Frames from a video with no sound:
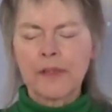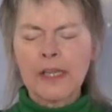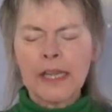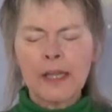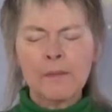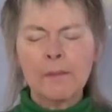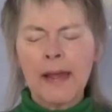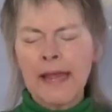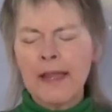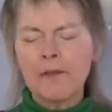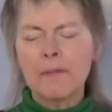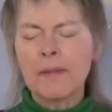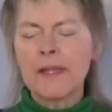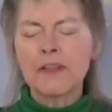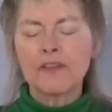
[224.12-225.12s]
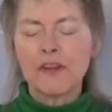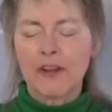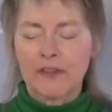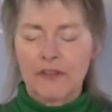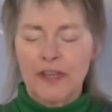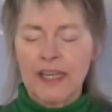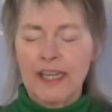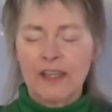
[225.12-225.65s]
It may have been
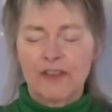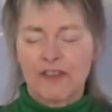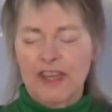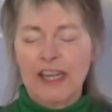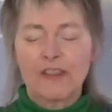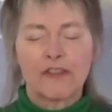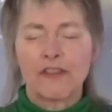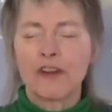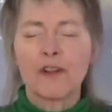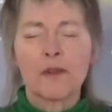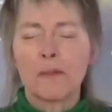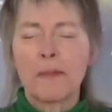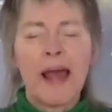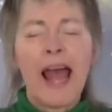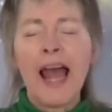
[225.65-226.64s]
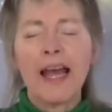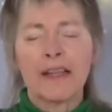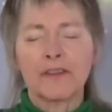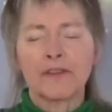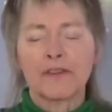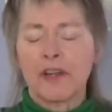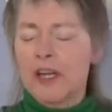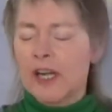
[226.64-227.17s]
just an extension of the
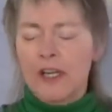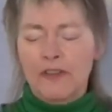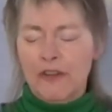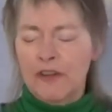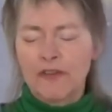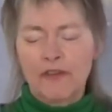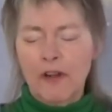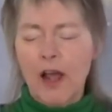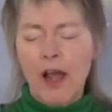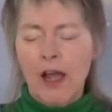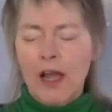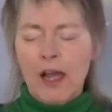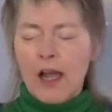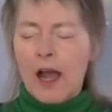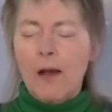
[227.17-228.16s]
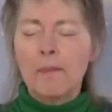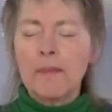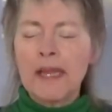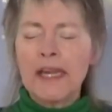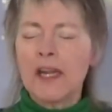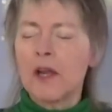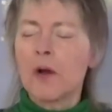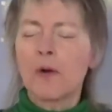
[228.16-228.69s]
past, just a
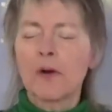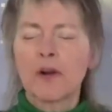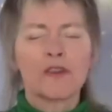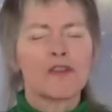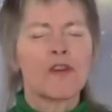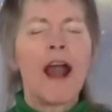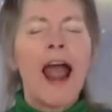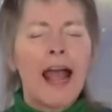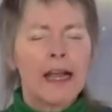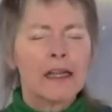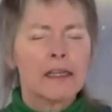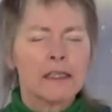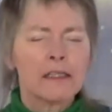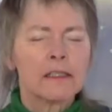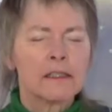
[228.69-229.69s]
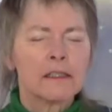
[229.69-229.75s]
mediocre track.